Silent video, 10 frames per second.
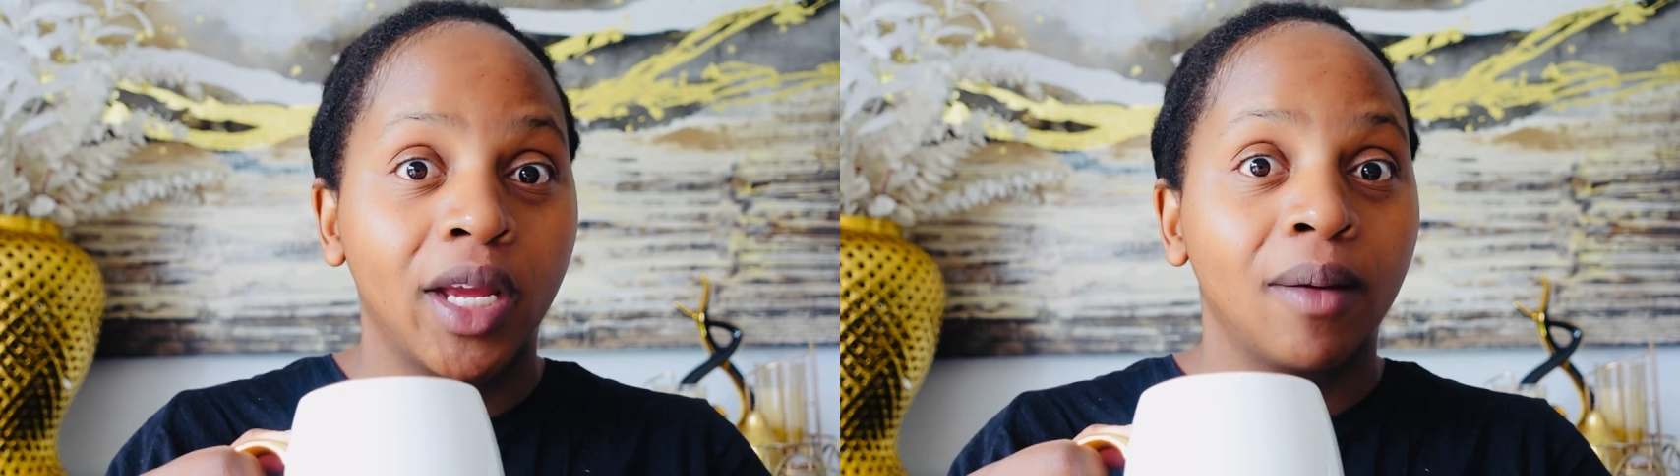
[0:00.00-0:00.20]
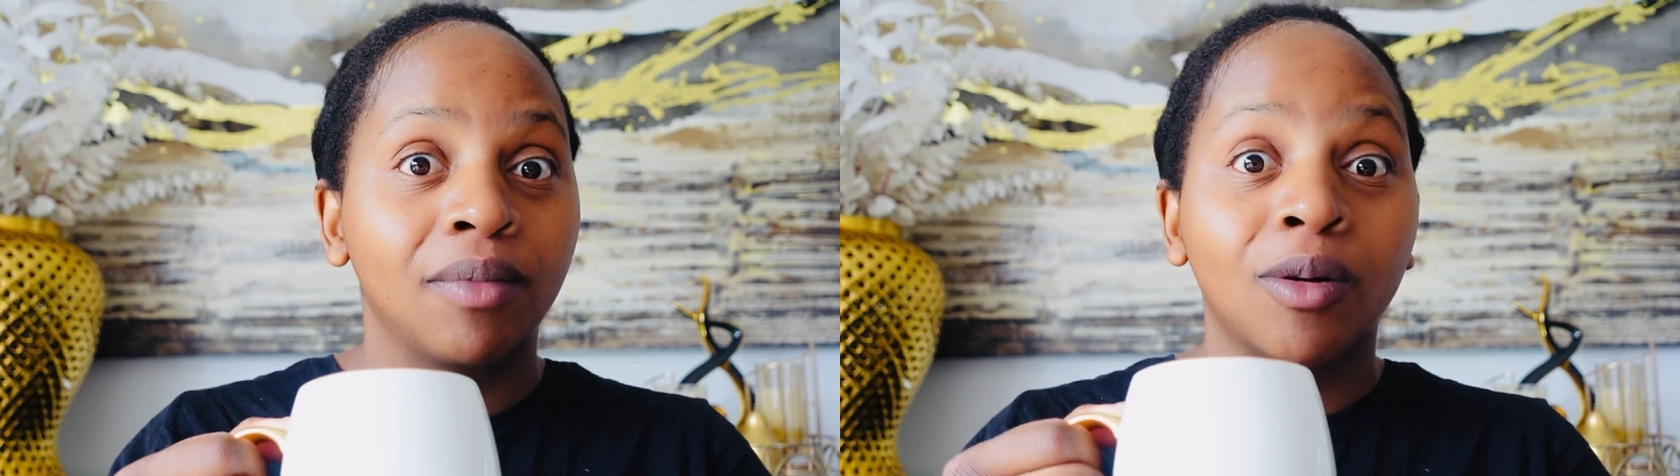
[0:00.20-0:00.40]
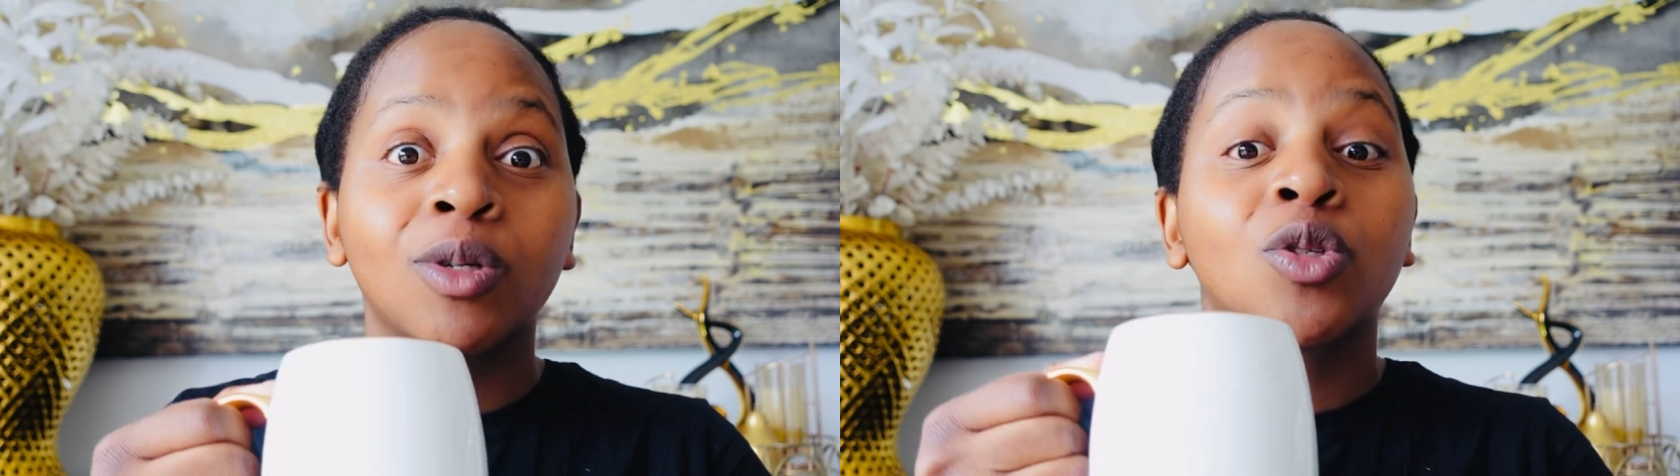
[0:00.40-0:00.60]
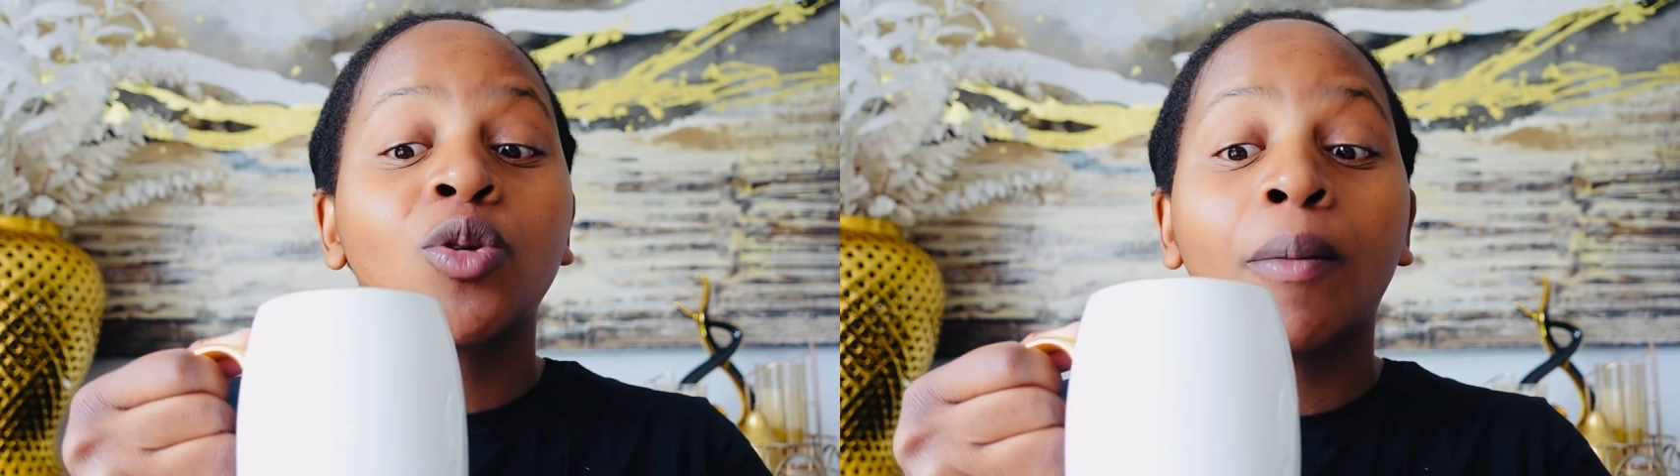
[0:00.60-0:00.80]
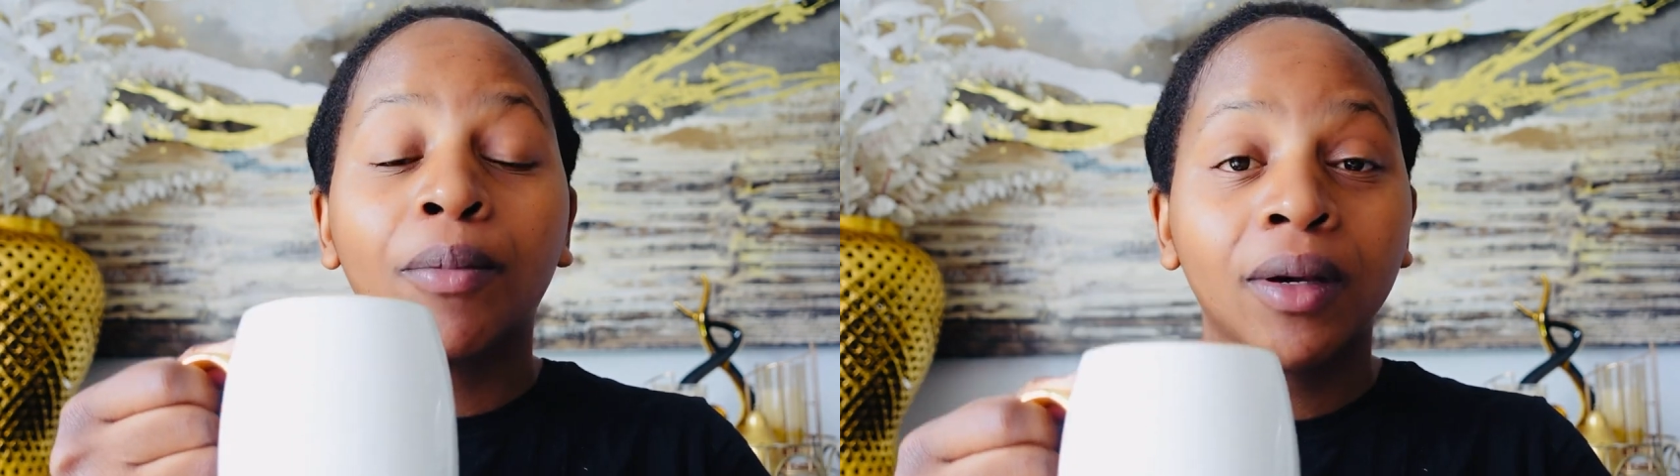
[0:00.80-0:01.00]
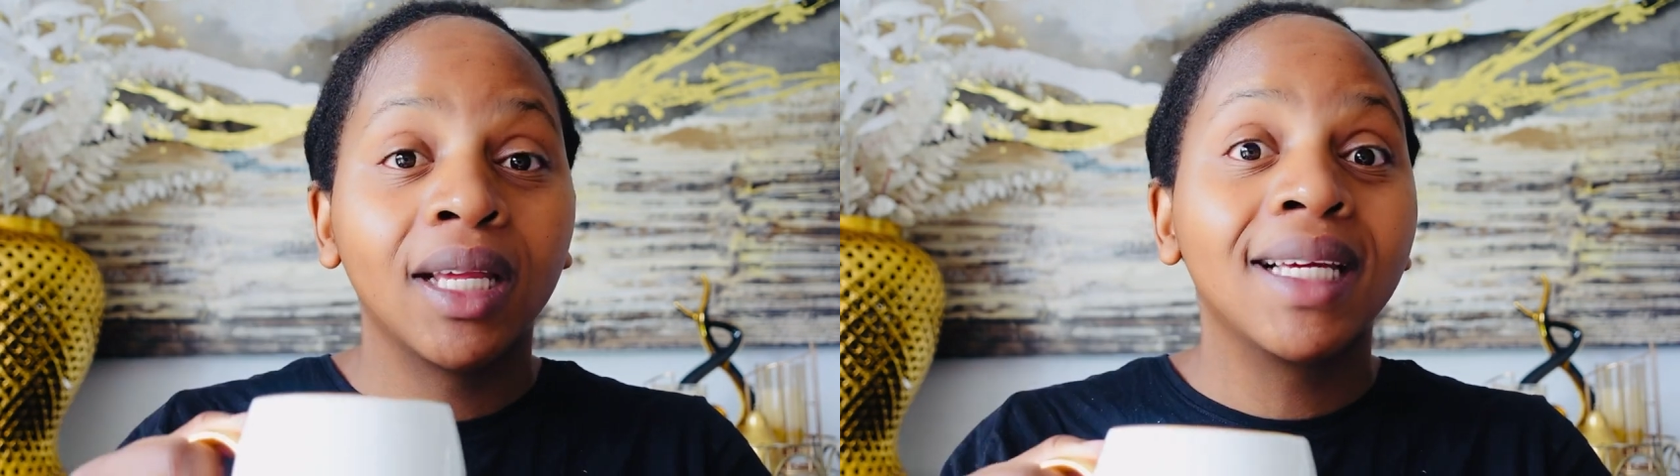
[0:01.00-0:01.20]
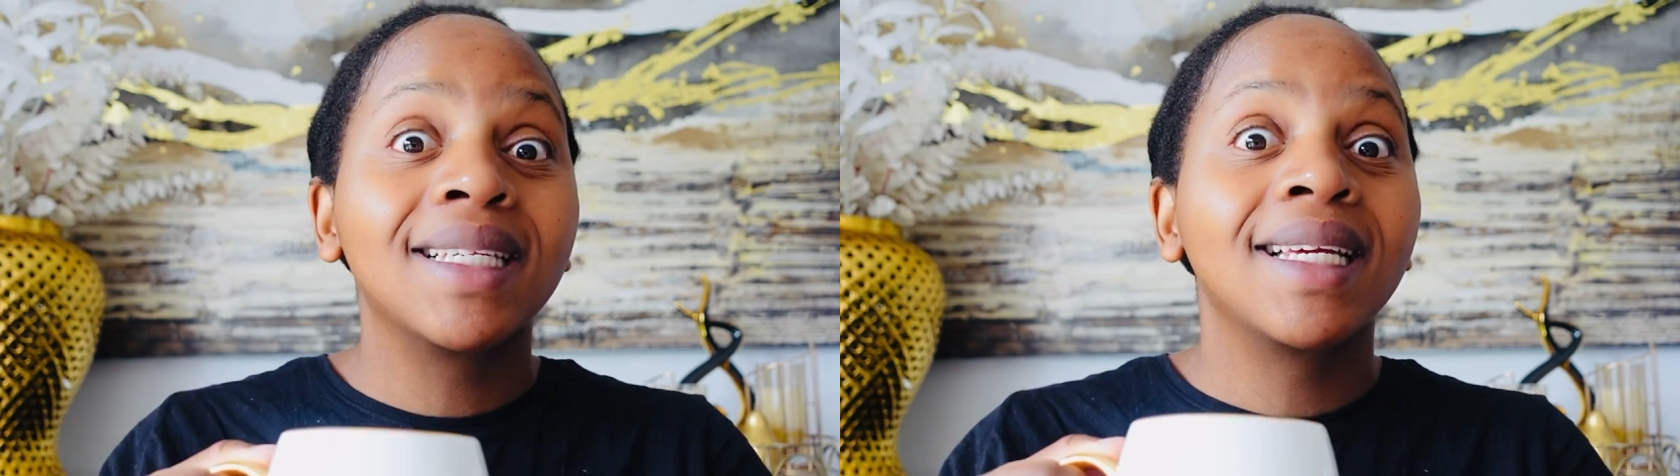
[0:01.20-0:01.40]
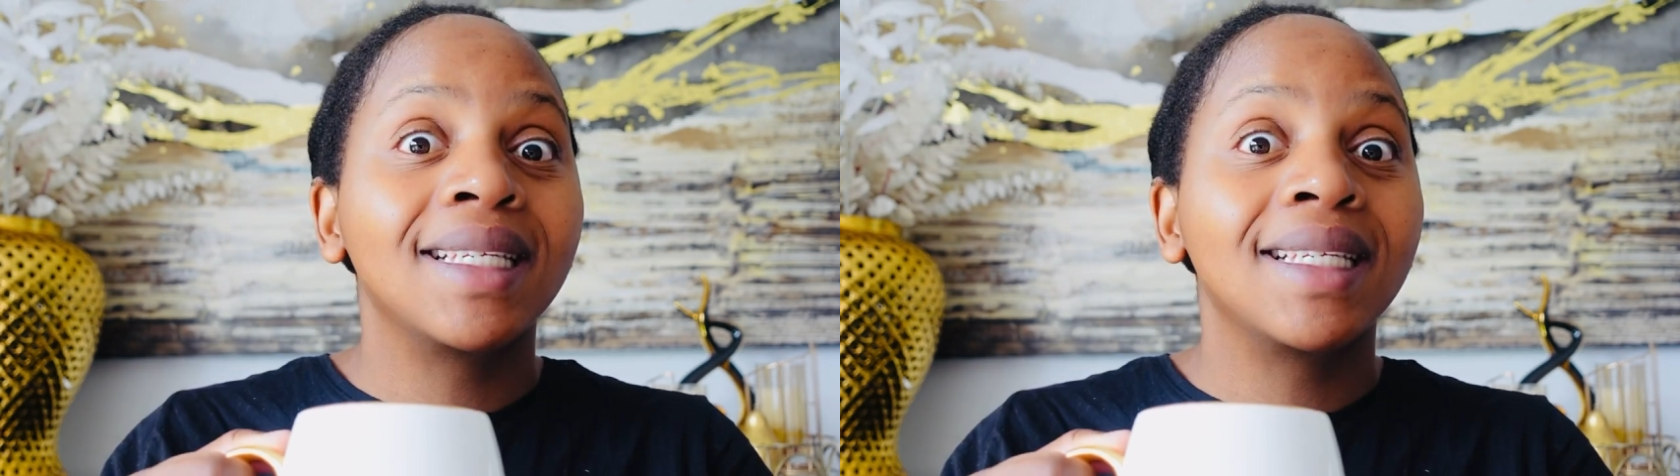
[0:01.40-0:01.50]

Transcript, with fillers: your hair because you are putting it